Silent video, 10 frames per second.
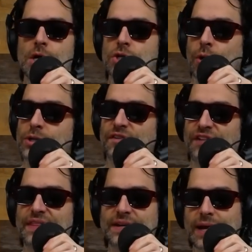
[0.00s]
So I used to
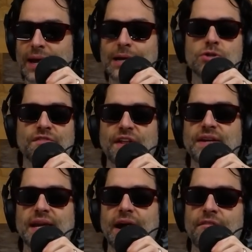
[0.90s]
fly the day I used to fly
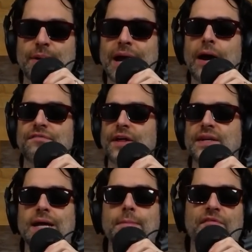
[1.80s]
the day up, but now I fly
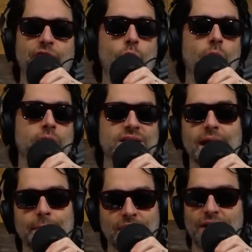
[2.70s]
the day before to
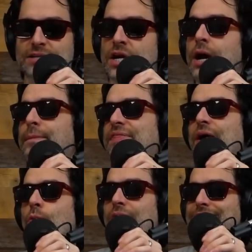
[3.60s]
get my rest. But
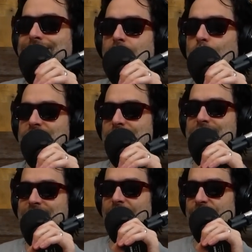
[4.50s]
then what I did was
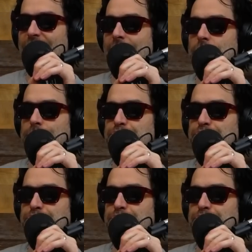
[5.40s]
instead of that,